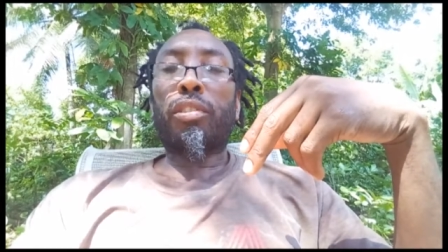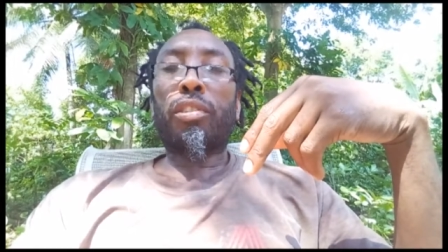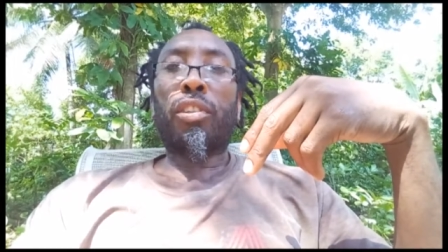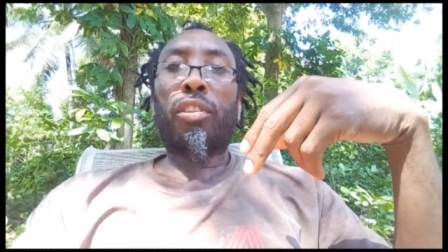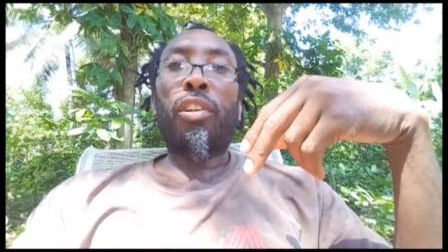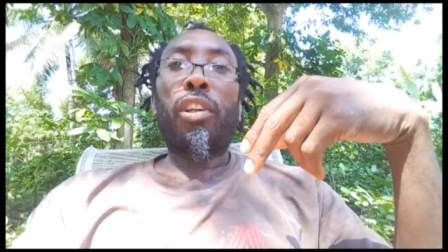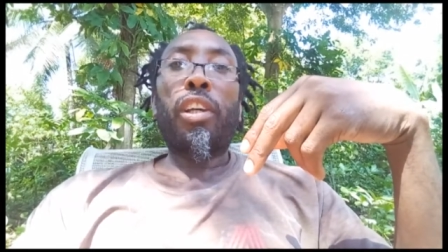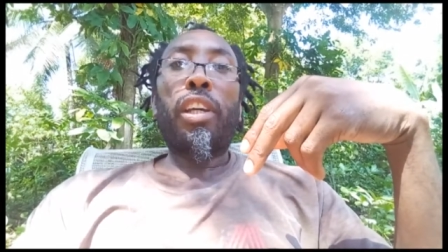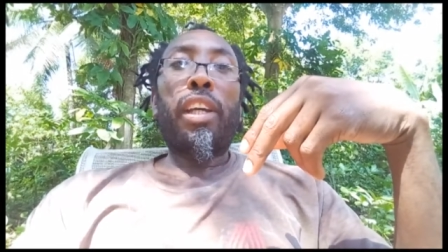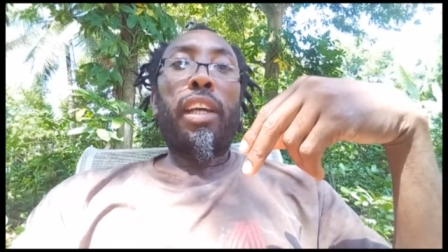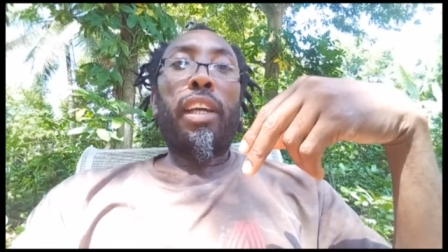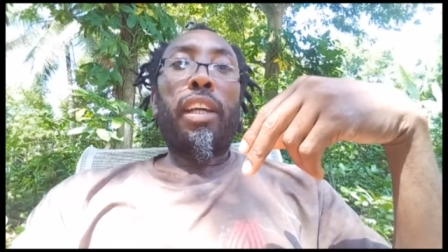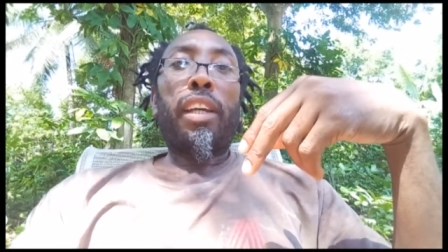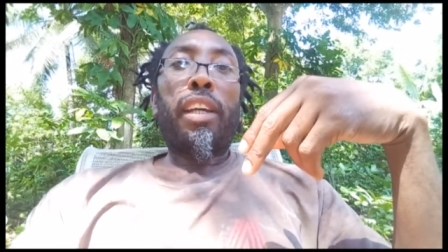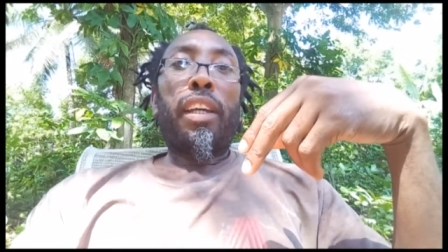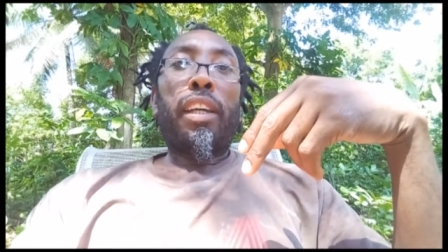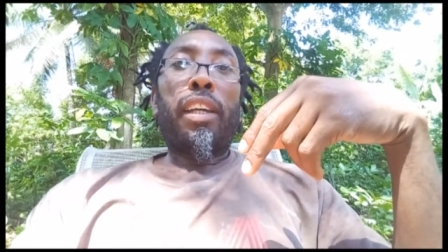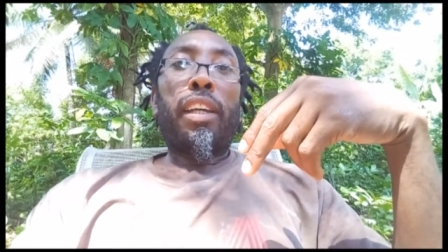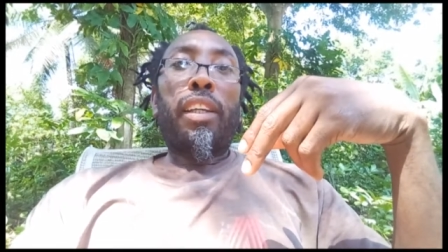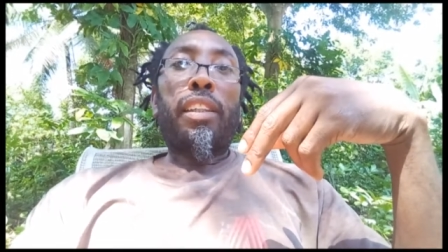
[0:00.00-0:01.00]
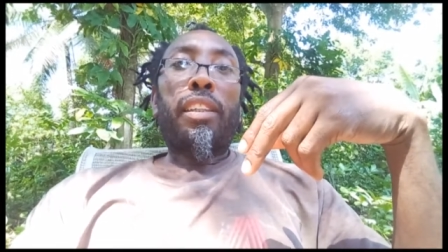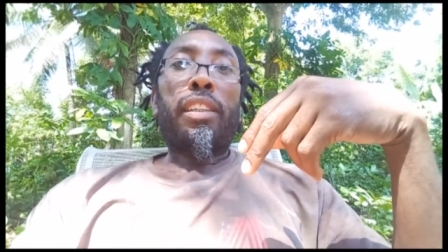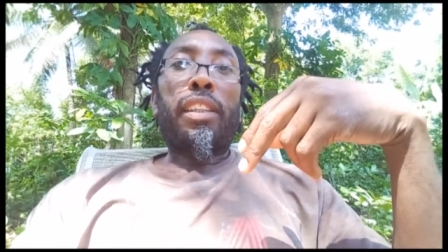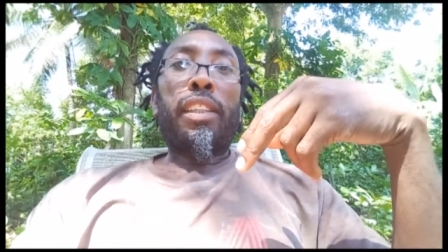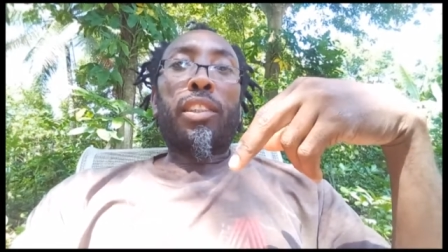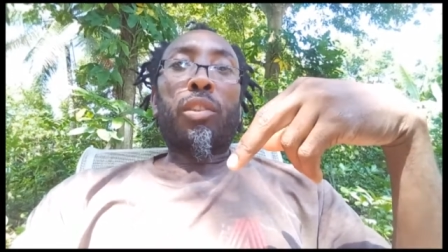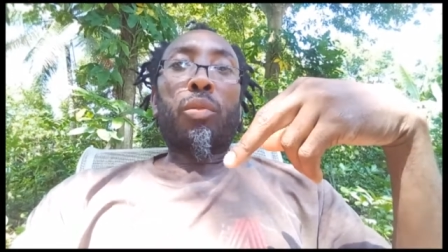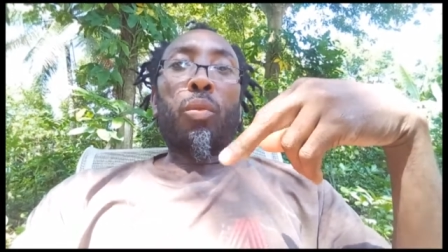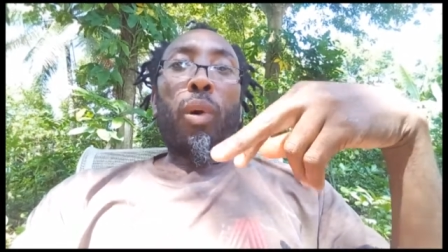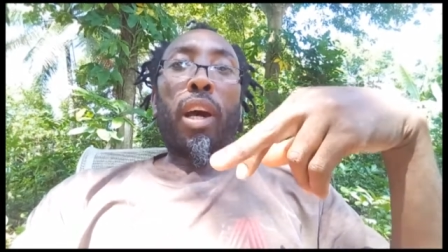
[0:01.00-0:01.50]
So
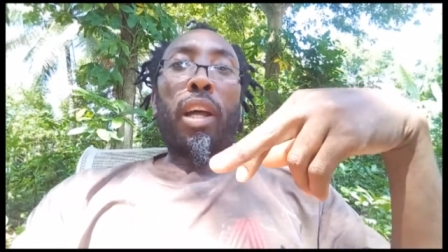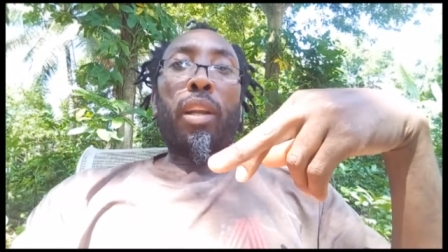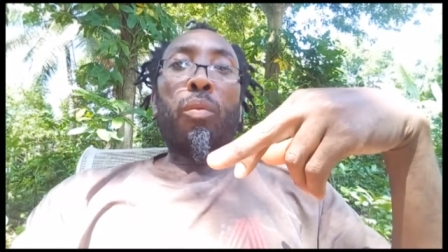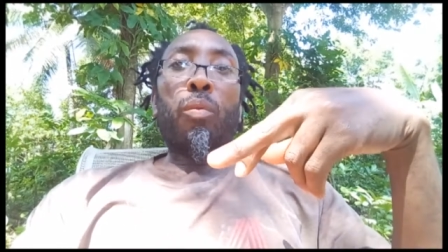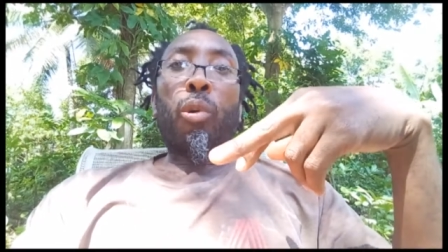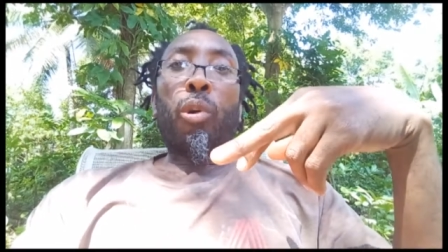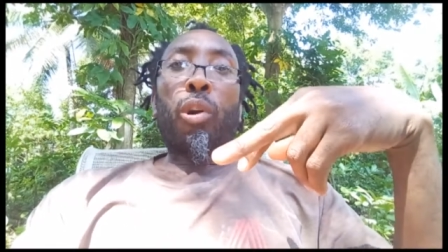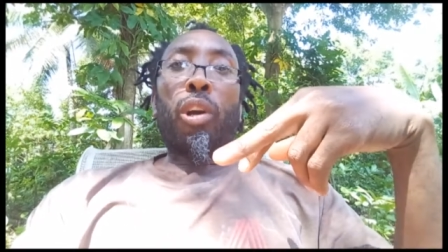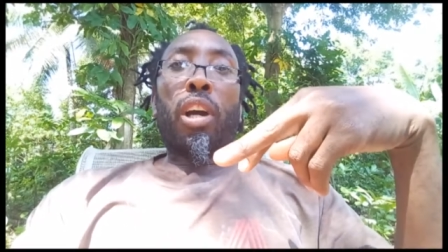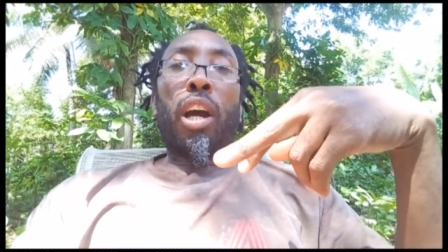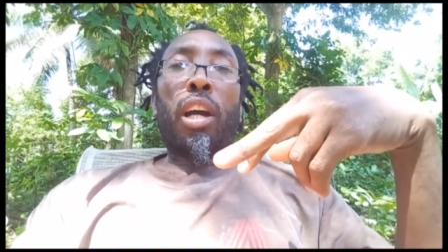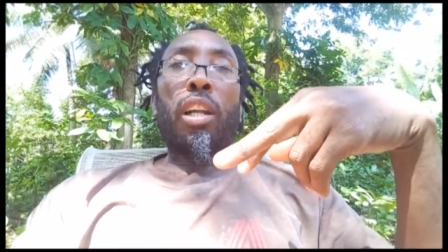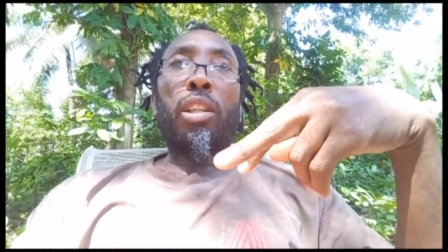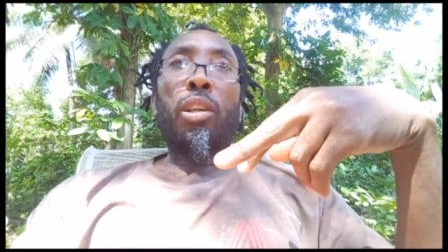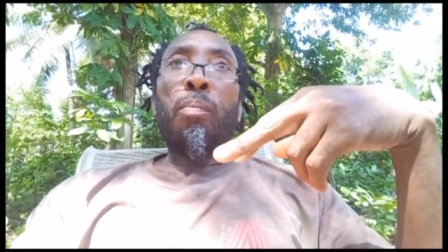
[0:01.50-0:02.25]
this one work on